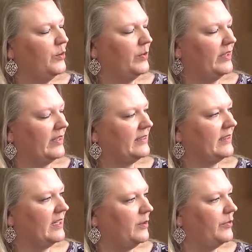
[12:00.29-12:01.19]
we like to
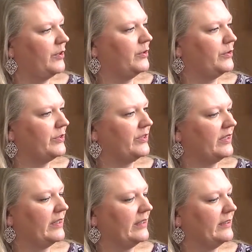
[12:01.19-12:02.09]
keep those
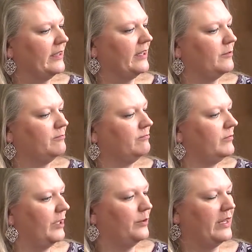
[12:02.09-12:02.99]

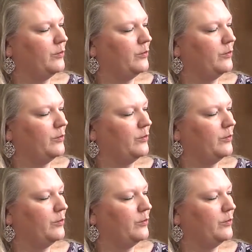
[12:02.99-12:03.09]
you know,